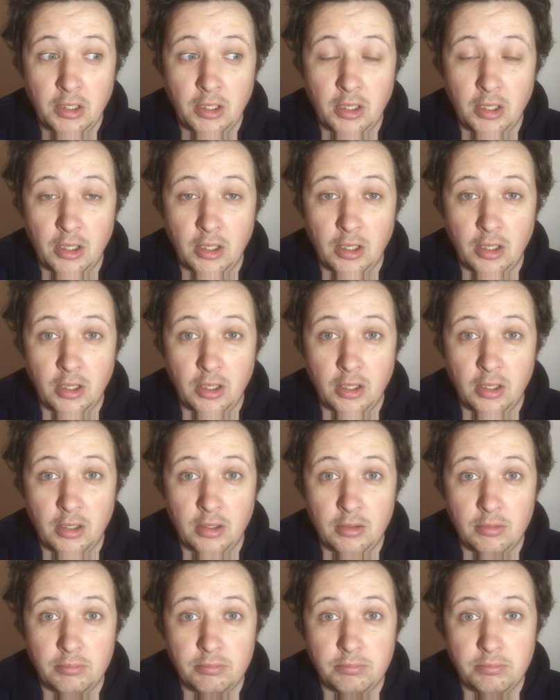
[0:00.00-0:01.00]

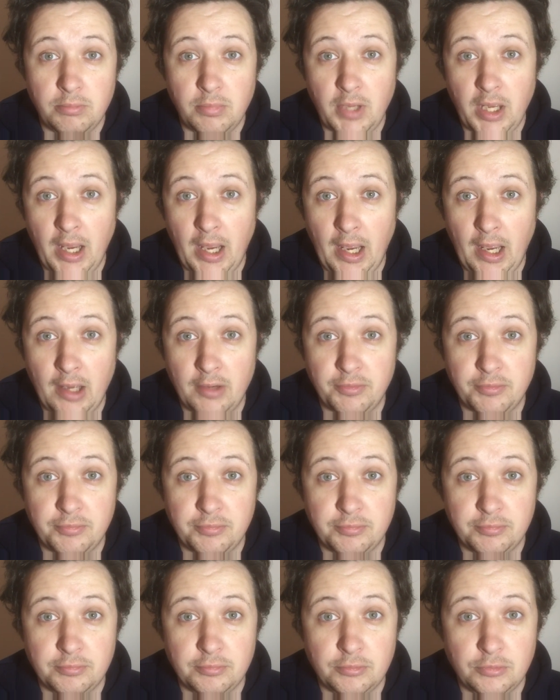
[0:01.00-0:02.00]

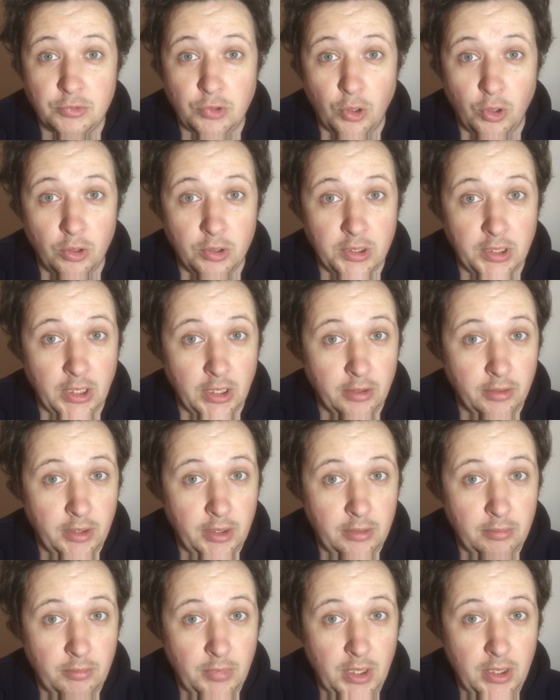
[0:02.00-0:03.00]
half
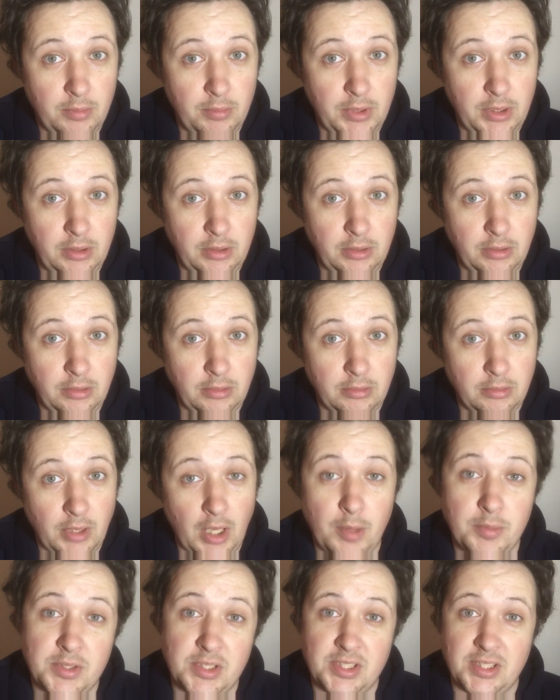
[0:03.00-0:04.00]
Targaryen, maybe?
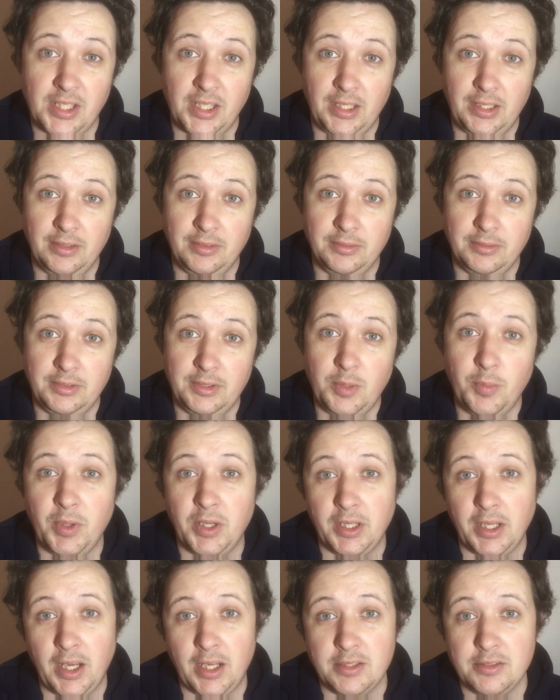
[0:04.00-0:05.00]
I'm just saying. Come
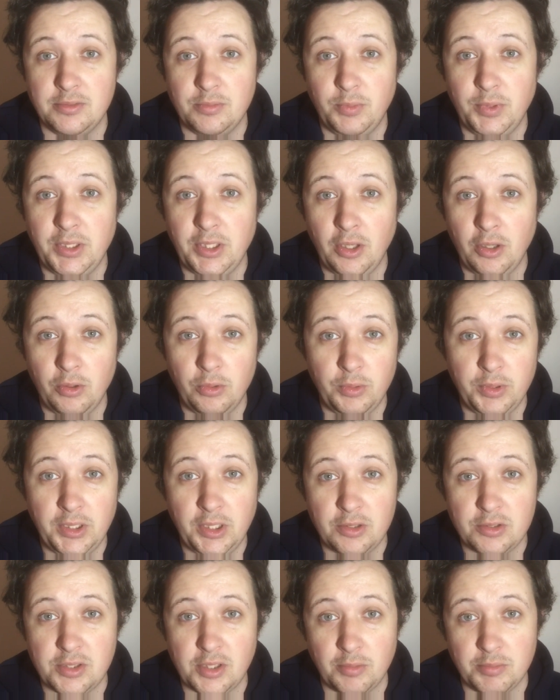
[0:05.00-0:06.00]
on, guys. We know
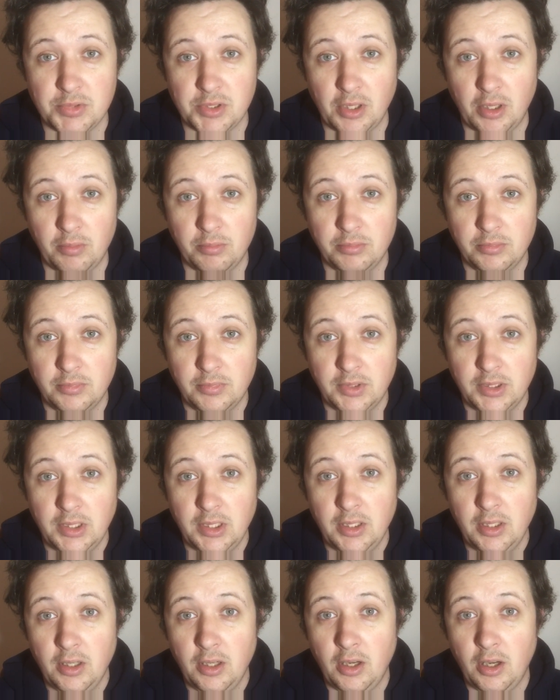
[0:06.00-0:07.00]
something's up.
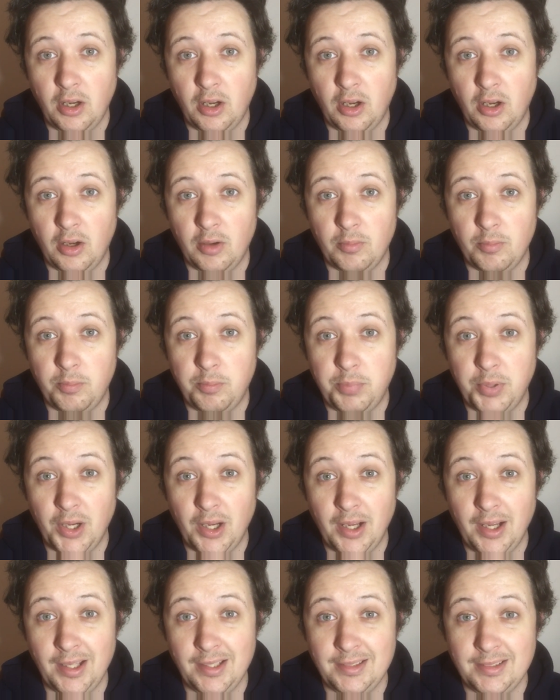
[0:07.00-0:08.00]

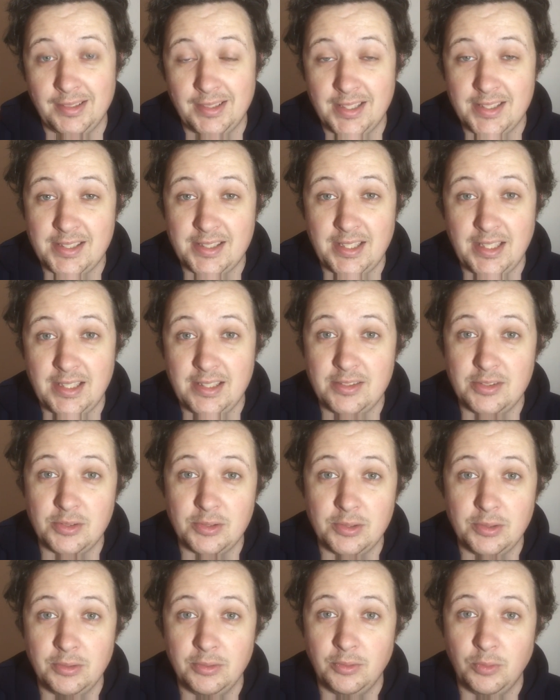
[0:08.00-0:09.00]
But this
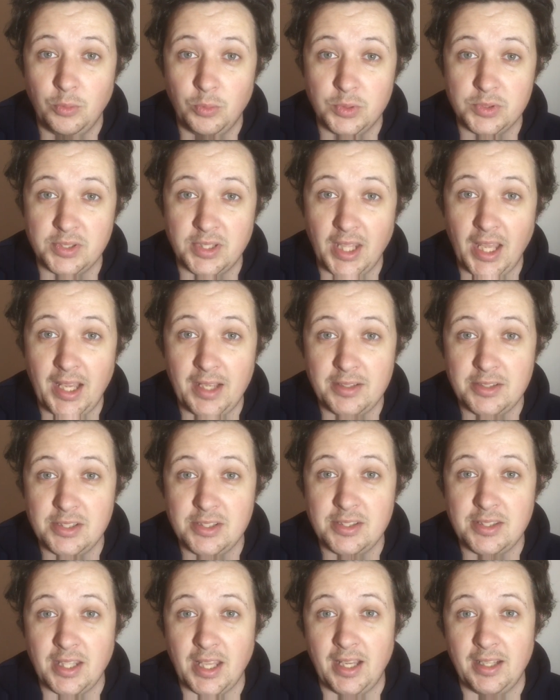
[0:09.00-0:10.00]
teaser was that
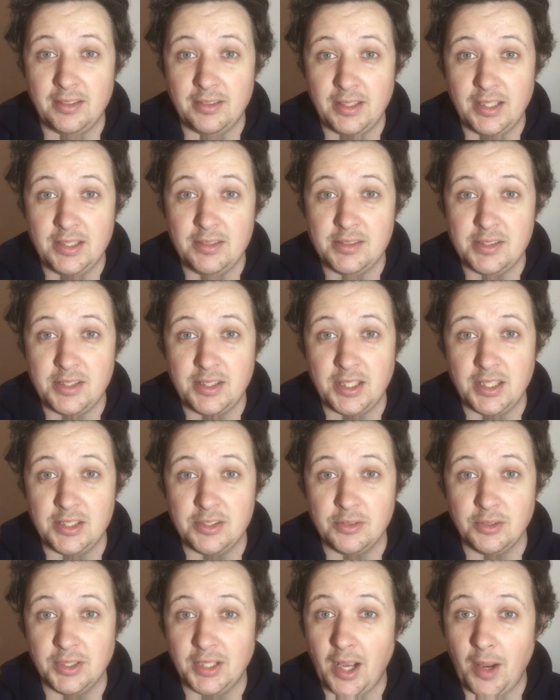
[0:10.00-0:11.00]
just that. It is a
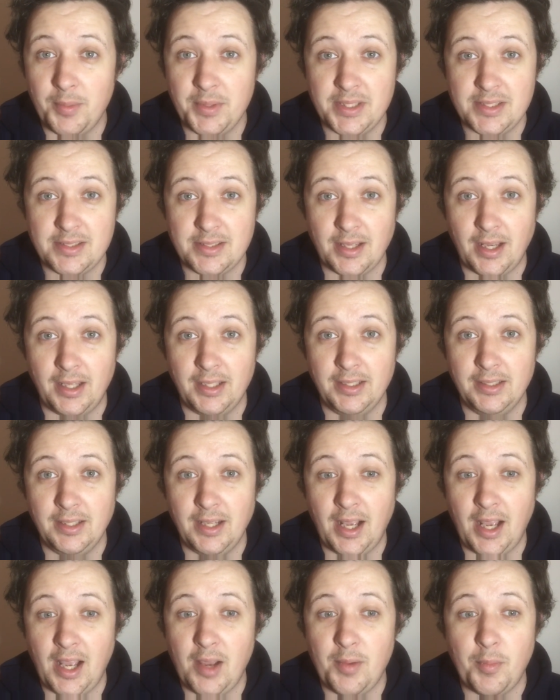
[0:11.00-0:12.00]
teaser. Got me excited.
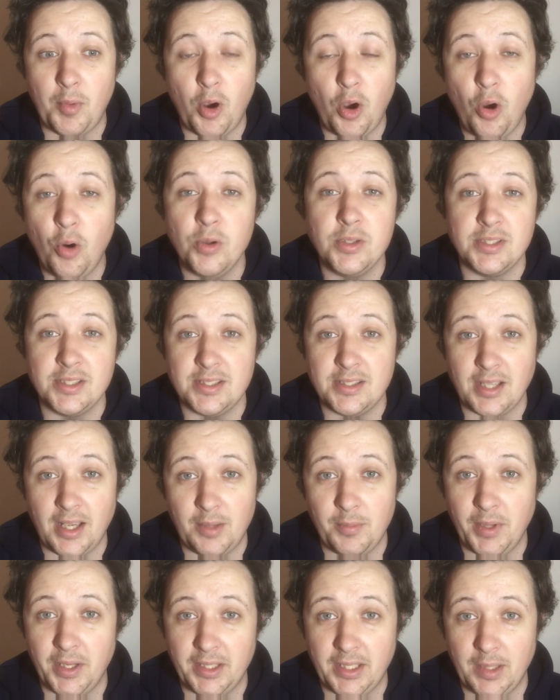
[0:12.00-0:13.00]
I'm always
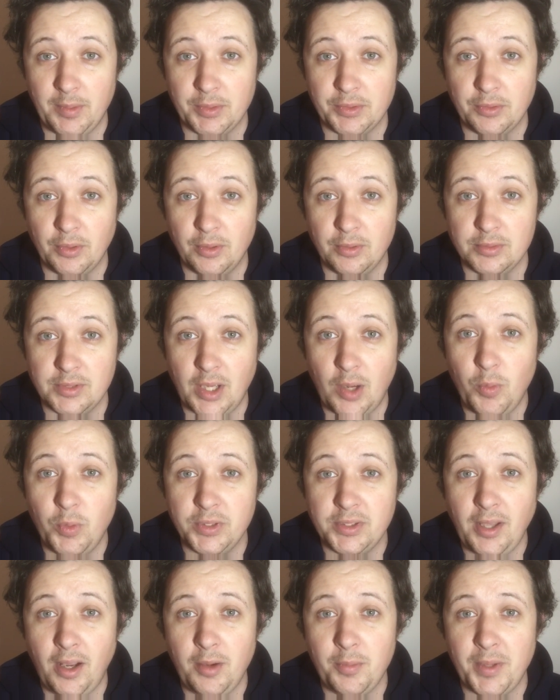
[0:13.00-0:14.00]
excited about Game of Thrones. I
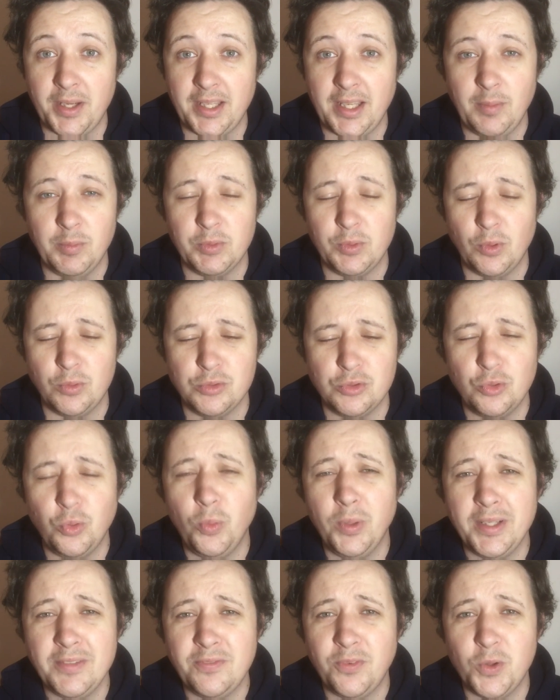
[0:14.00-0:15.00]
want to talk about Game of Thrones
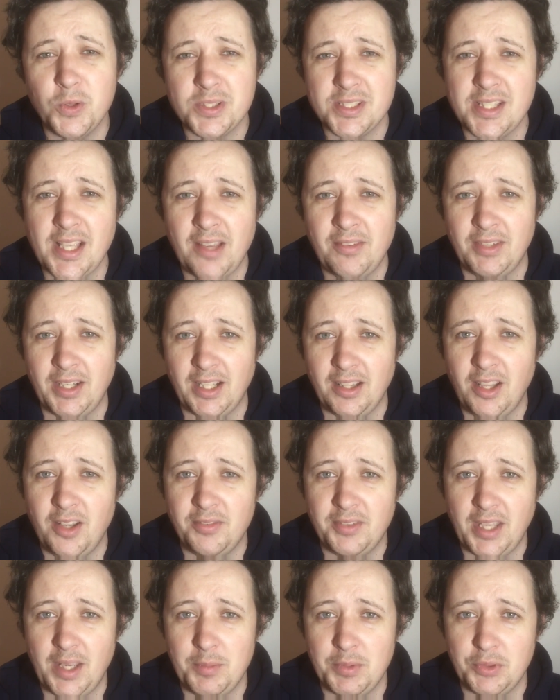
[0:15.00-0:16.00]
24/7. I
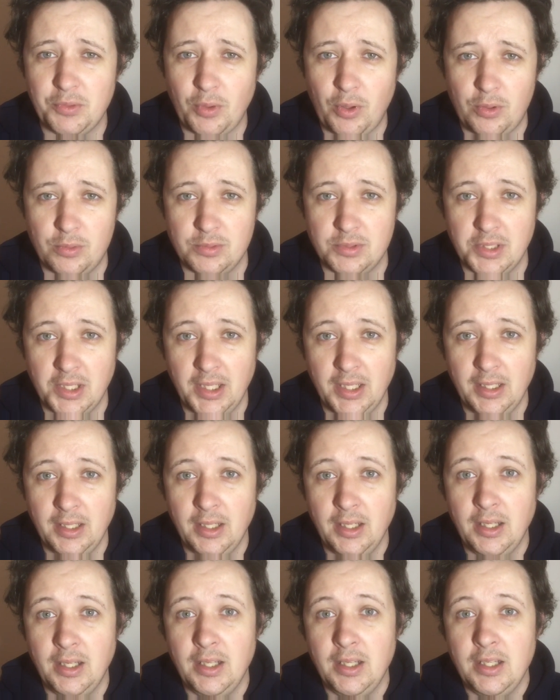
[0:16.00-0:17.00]
love Game of Thrones.
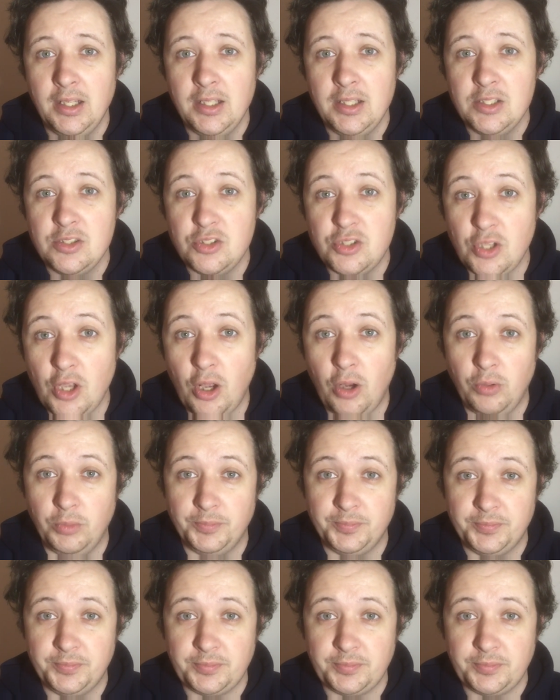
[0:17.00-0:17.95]
So